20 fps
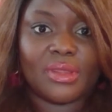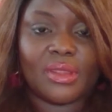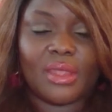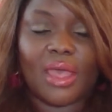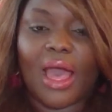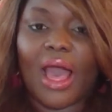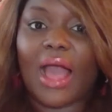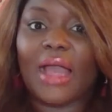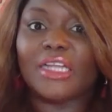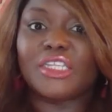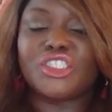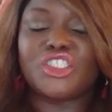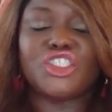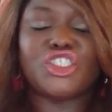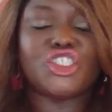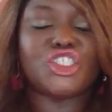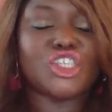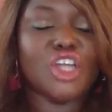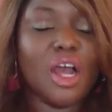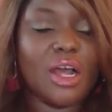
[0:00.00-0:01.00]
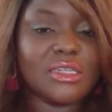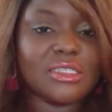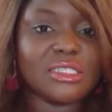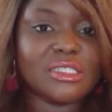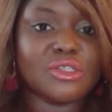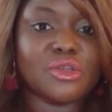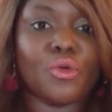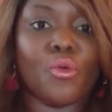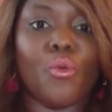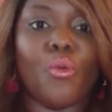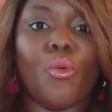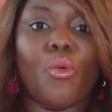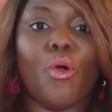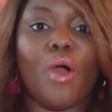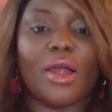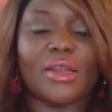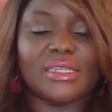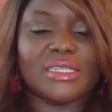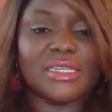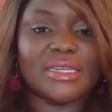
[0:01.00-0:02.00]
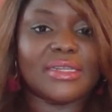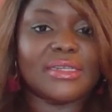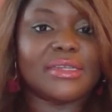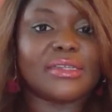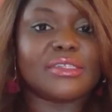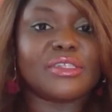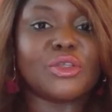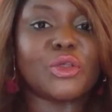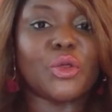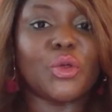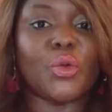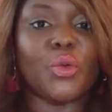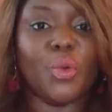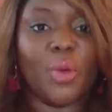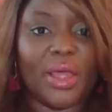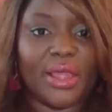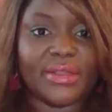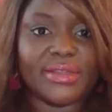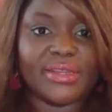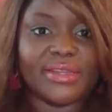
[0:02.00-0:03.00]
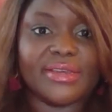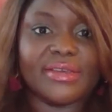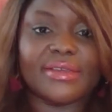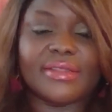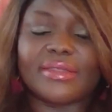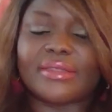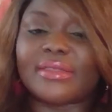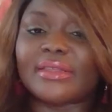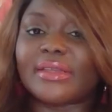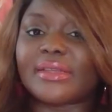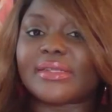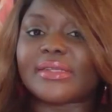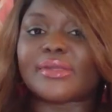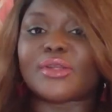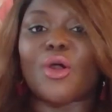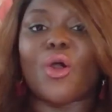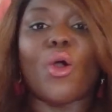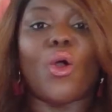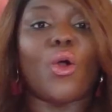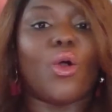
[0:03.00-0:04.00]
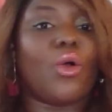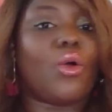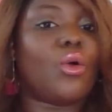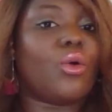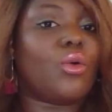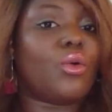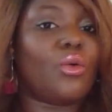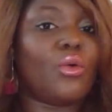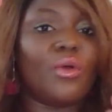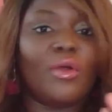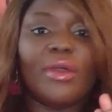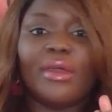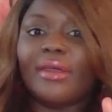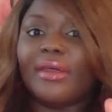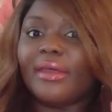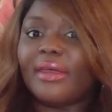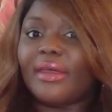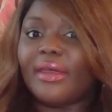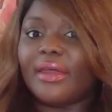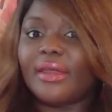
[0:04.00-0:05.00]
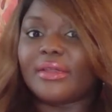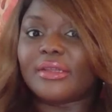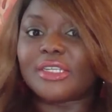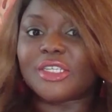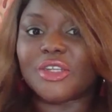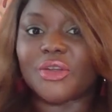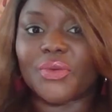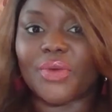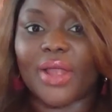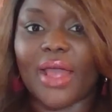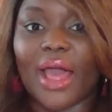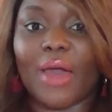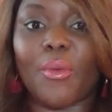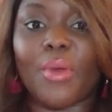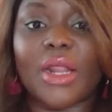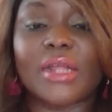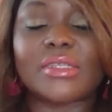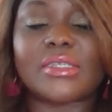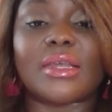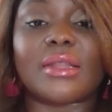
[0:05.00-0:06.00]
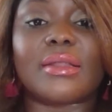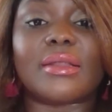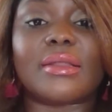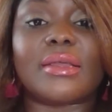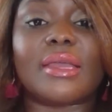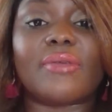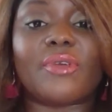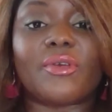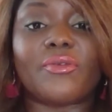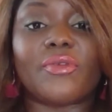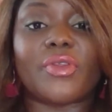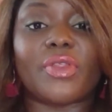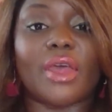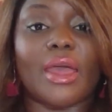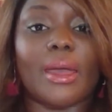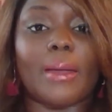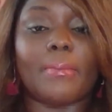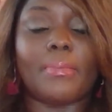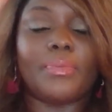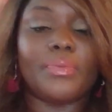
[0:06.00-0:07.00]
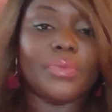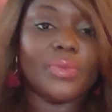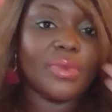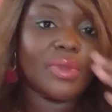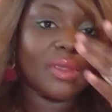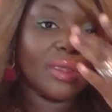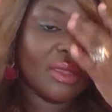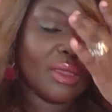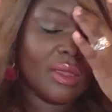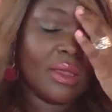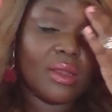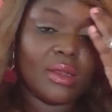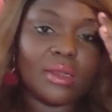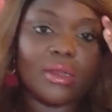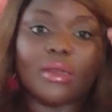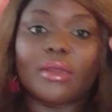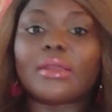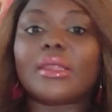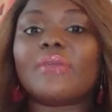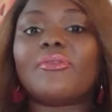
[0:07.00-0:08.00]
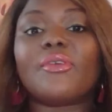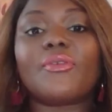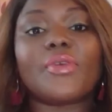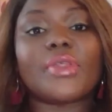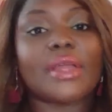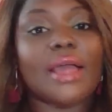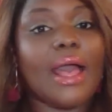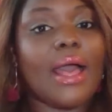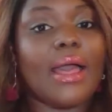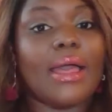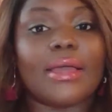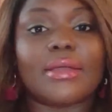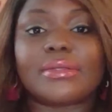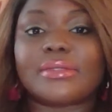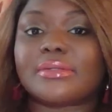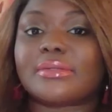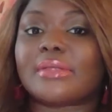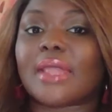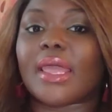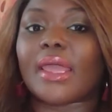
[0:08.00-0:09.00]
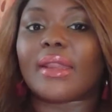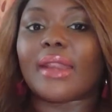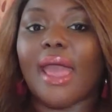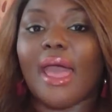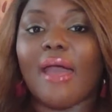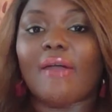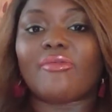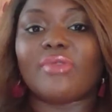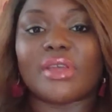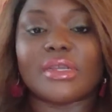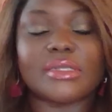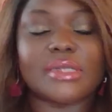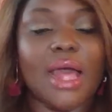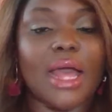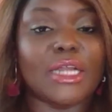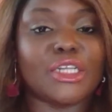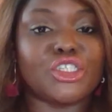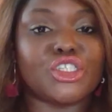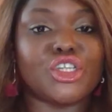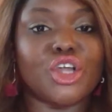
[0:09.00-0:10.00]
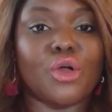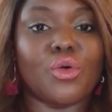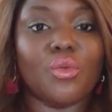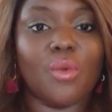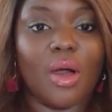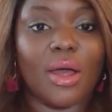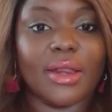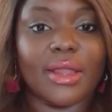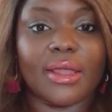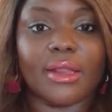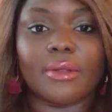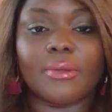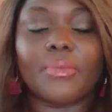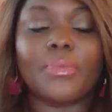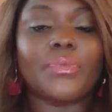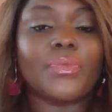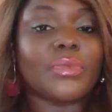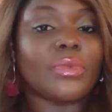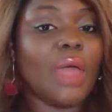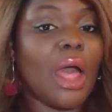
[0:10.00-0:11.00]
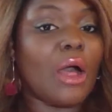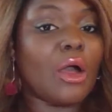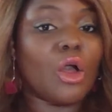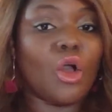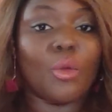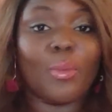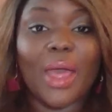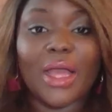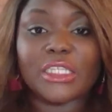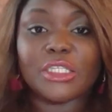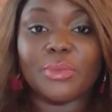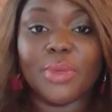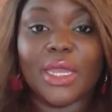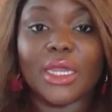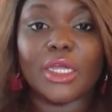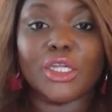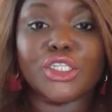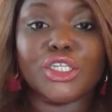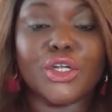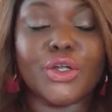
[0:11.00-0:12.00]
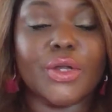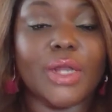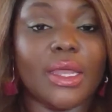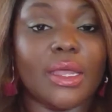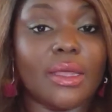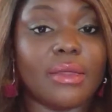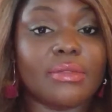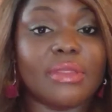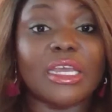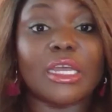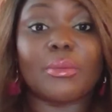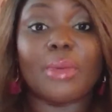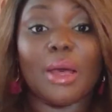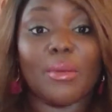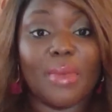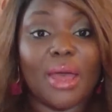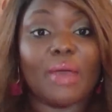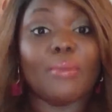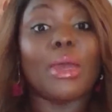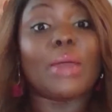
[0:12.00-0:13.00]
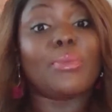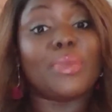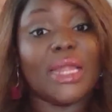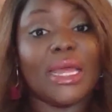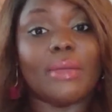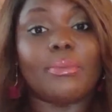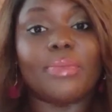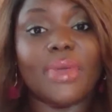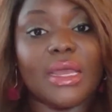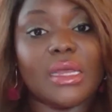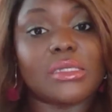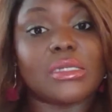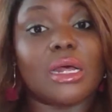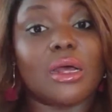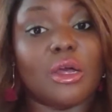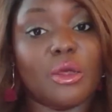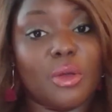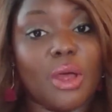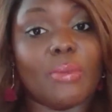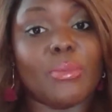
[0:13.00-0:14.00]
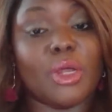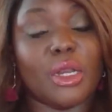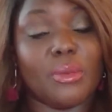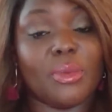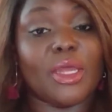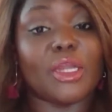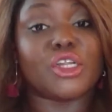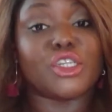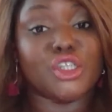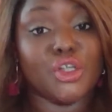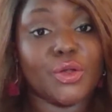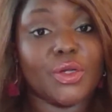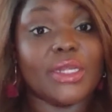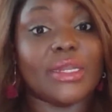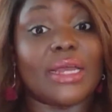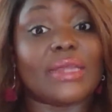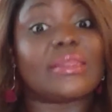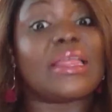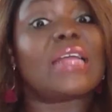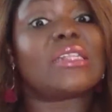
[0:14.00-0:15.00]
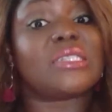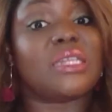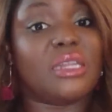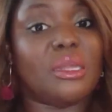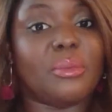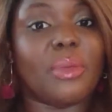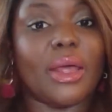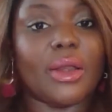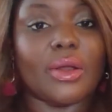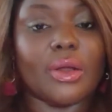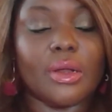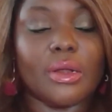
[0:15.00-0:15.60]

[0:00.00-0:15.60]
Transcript: I just wanted to quit this whole industry. I wanted to leave it for them, leave it for the guys. They can have this. I don't want it. I'll go back to being attorney. Think about my, my plan B is I'll go, I'm going to be an attorney. Like that's any better.